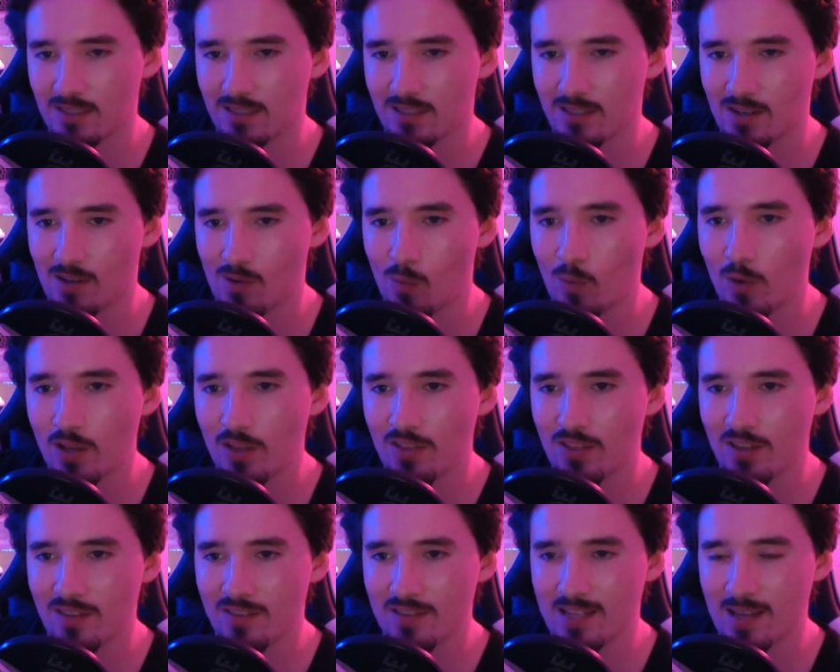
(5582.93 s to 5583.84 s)
What do you
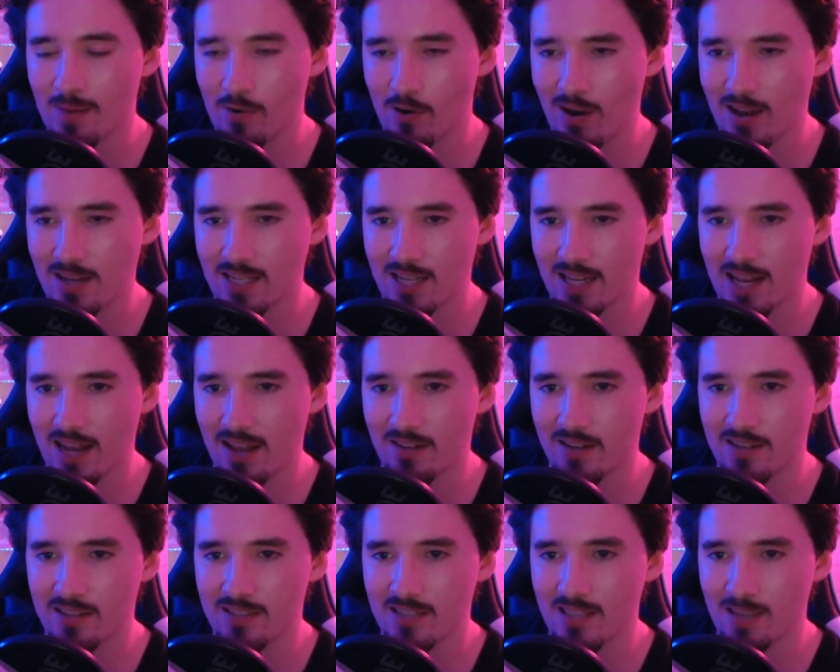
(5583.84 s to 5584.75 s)
think of the Democratic
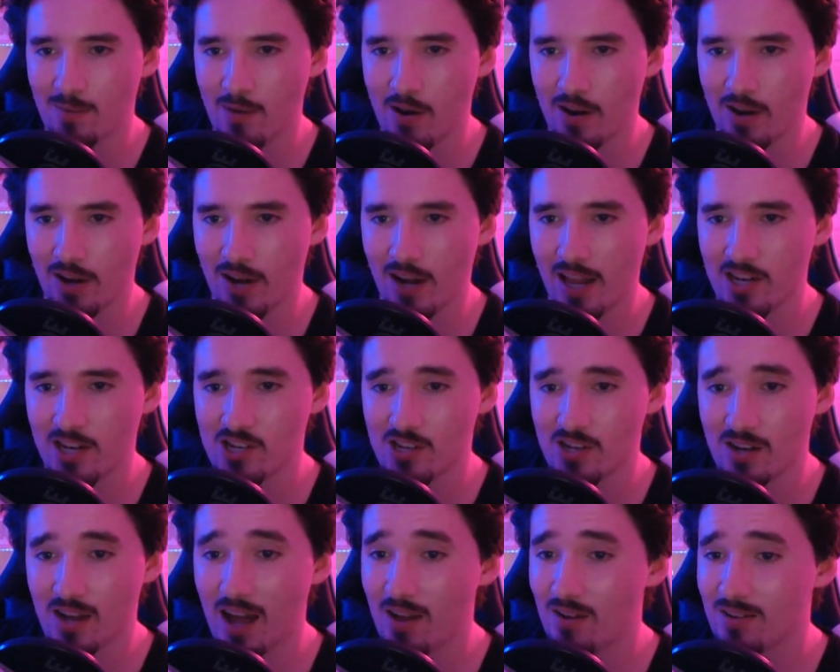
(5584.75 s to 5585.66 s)
candidates in the American
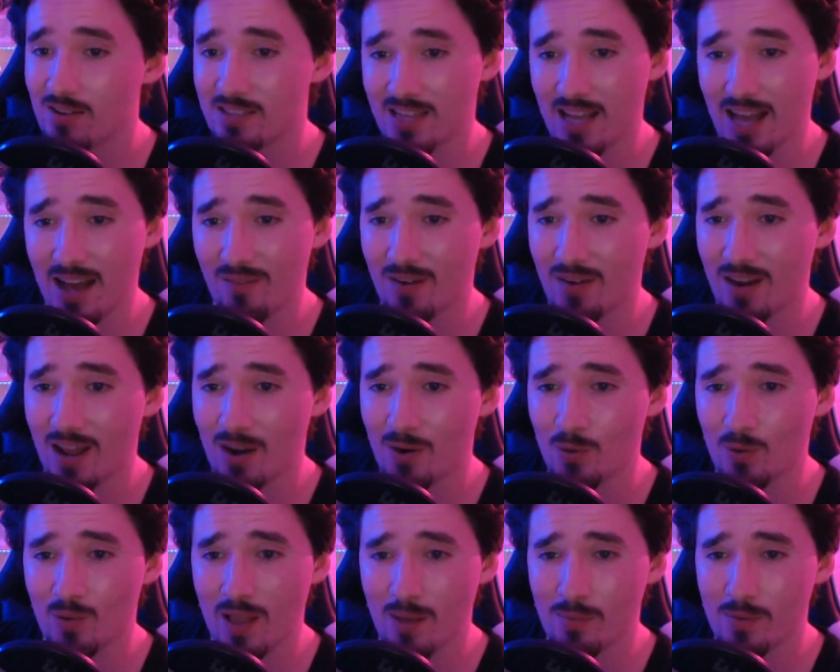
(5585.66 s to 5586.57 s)
election? I honestly haven't had
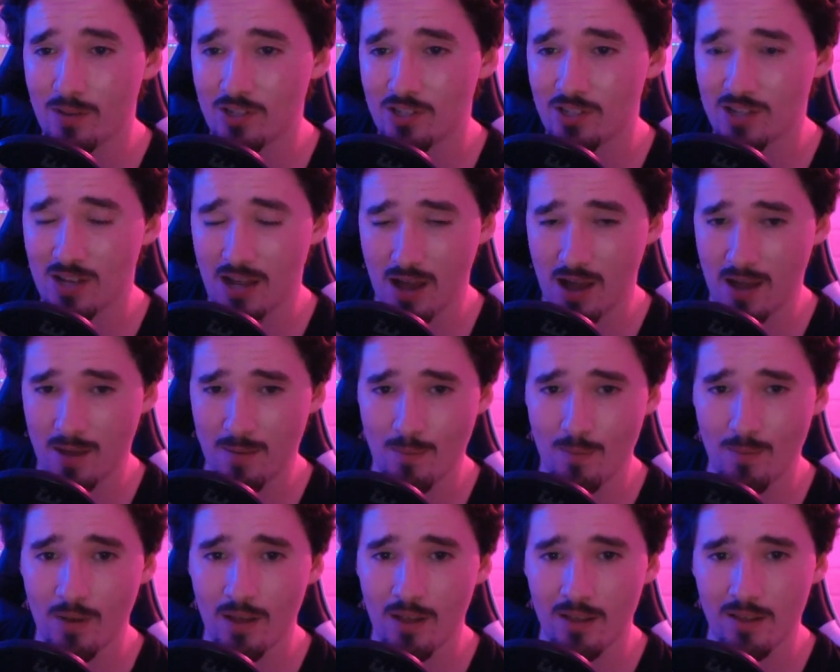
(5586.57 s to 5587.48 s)
all that much
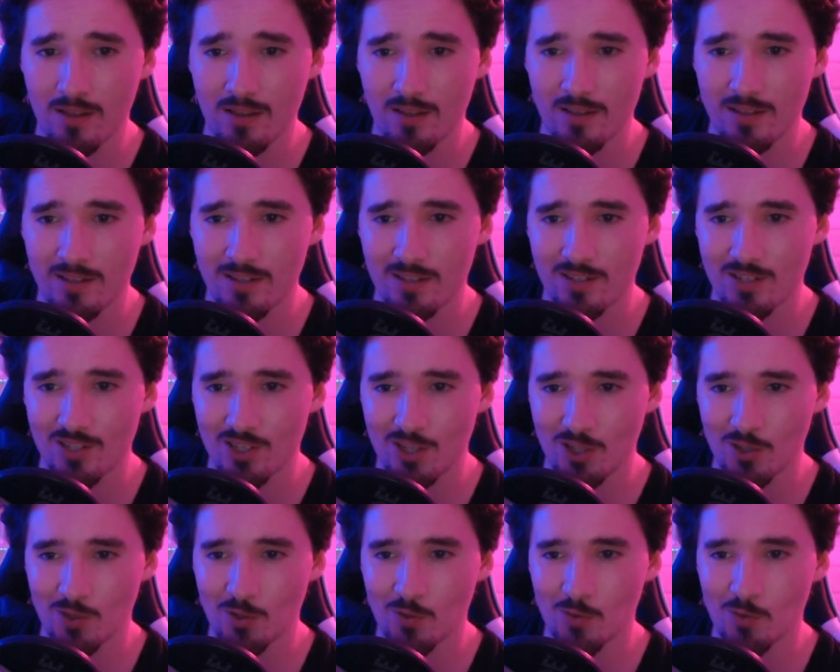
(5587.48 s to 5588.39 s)
time
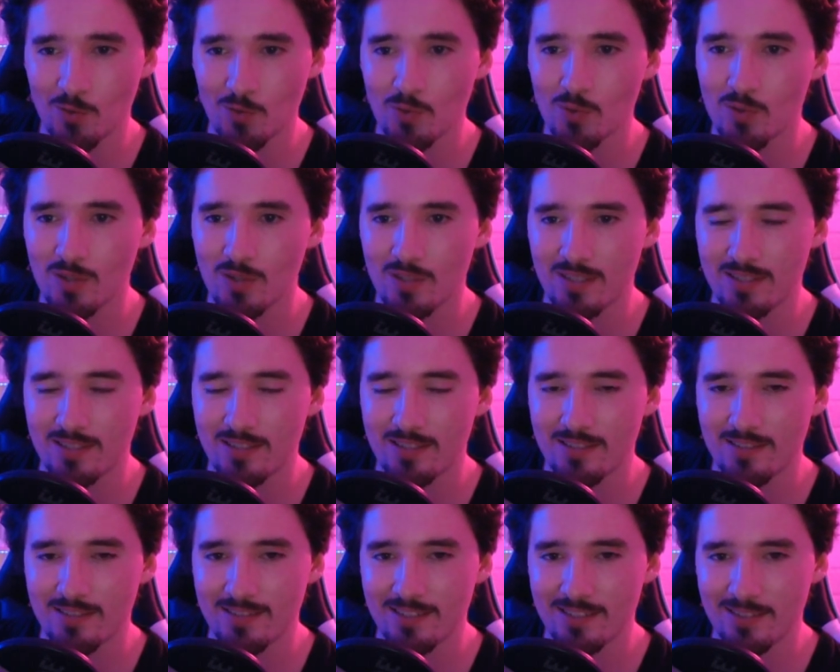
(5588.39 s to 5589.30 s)
to
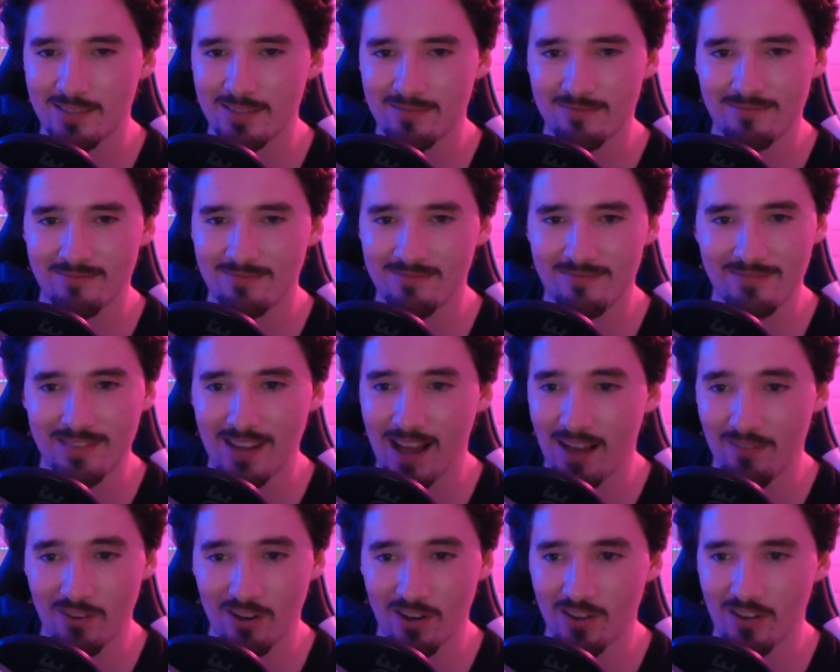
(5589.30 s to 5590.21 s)

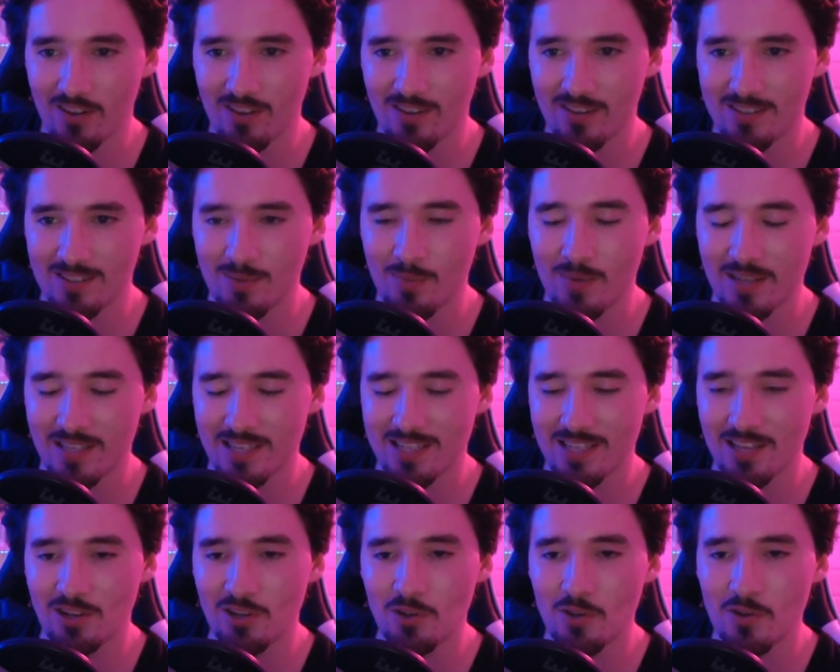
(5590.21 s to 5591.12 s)
have a look. Somebody says,
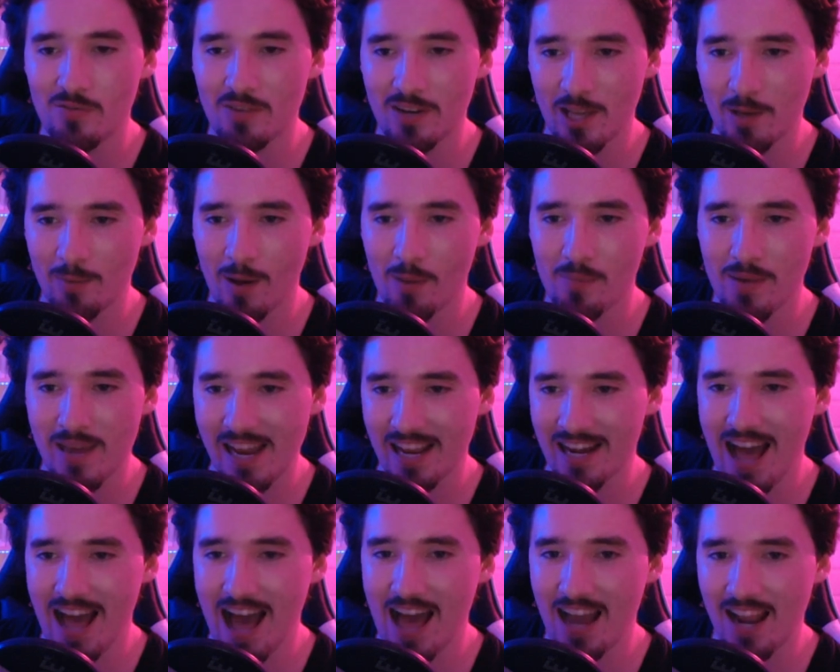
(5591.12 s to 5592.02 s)
can you do a video about being
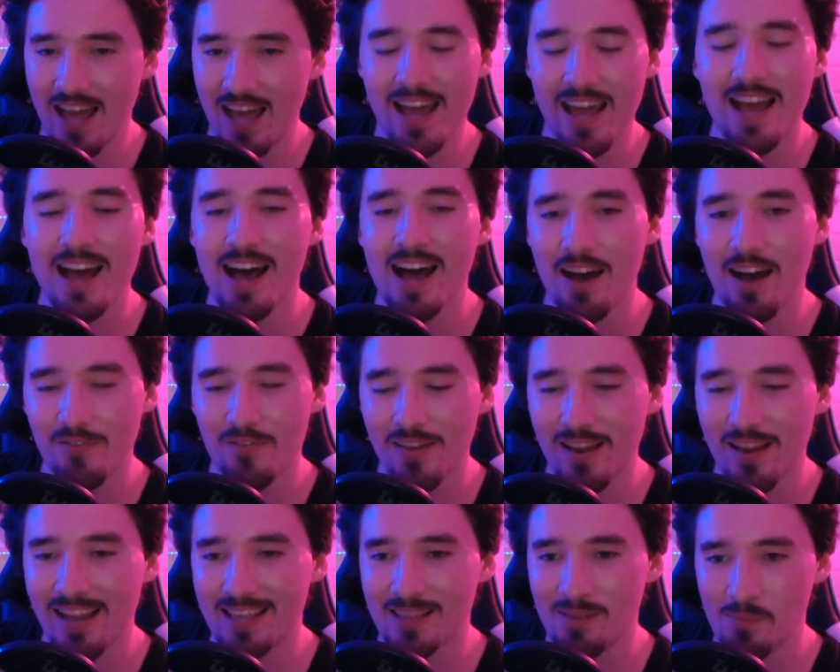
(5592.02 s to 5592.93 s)
an ally? I
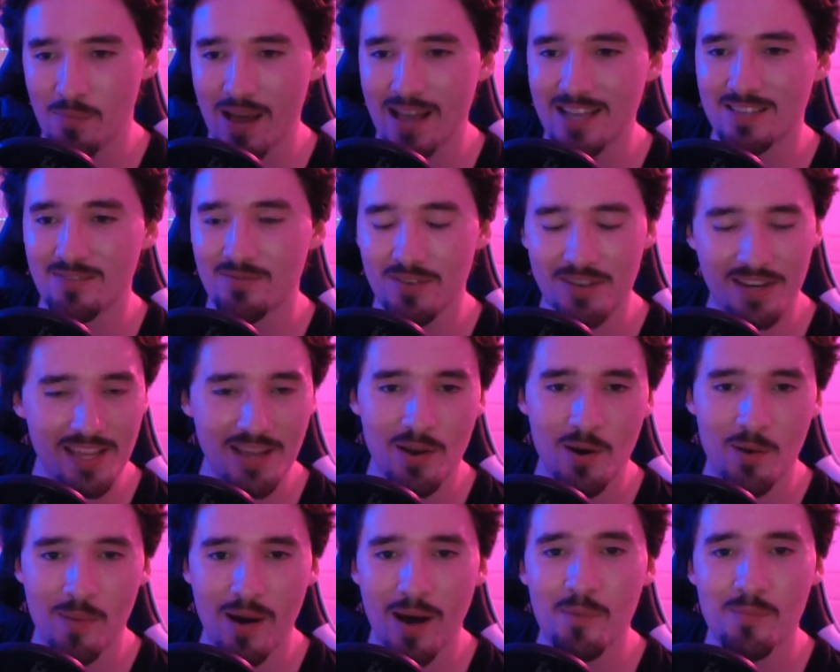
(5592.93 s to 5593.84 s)
feel like the best
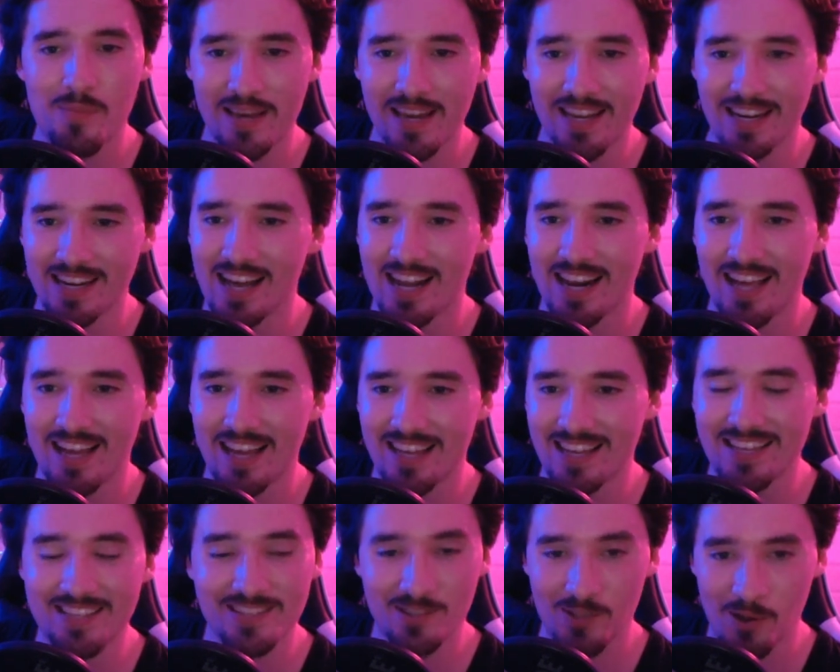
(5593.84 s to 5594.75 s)
video about being an ally
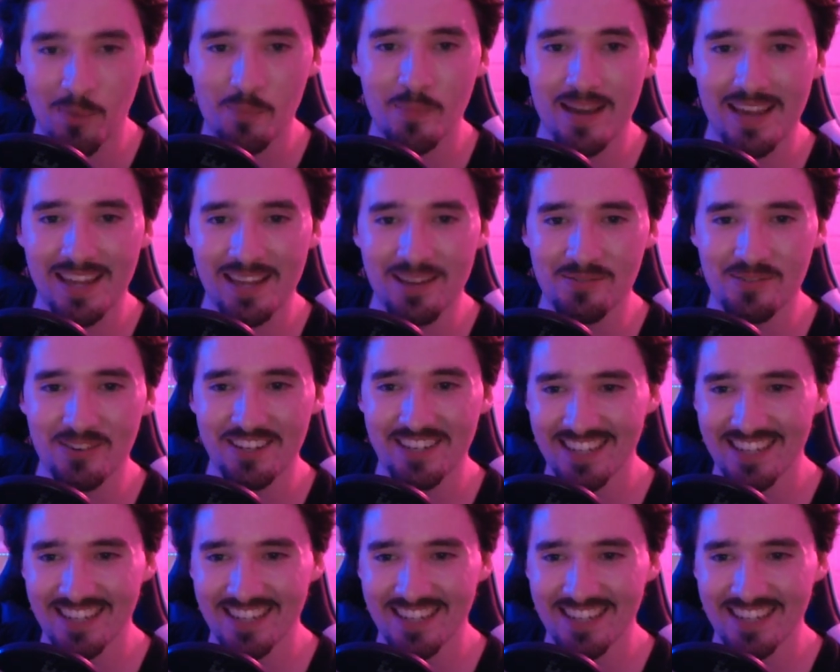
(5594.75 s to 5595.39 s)
is not making one.